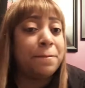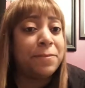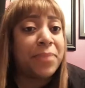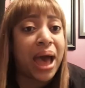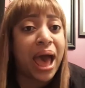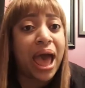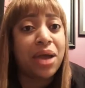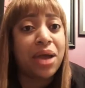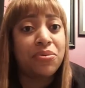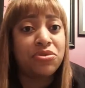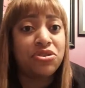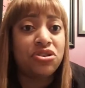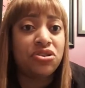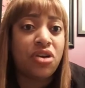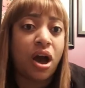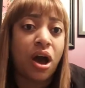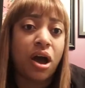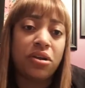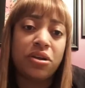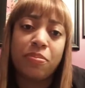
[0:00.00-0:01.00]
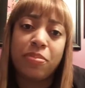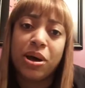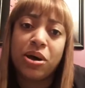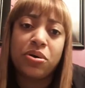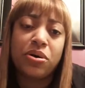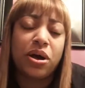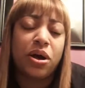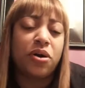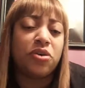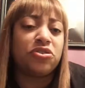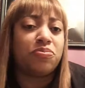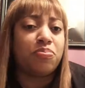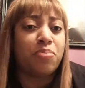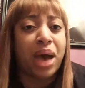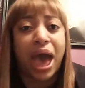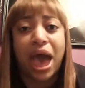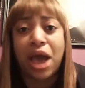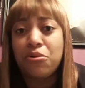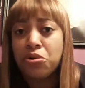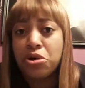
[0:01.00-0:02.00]
Buy all the BOGOs,
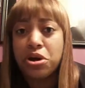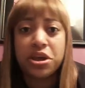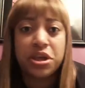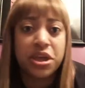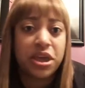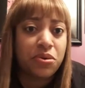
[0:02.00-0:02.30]
buy one,